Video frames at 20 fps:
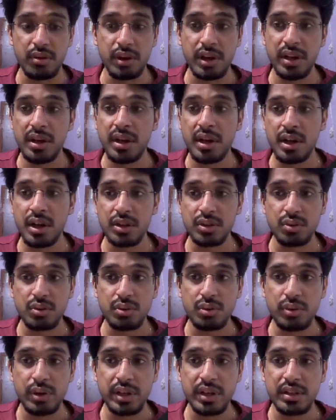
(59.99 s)
Okay,
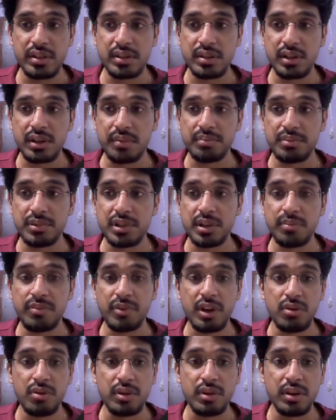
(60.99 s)
so it is
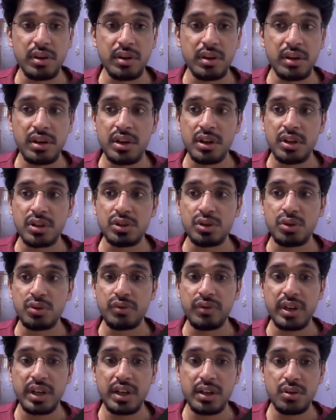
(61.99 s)
somewhere over here, so
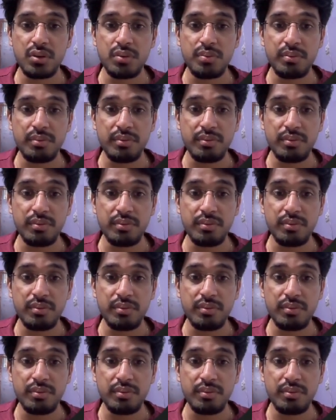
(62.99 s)
we need to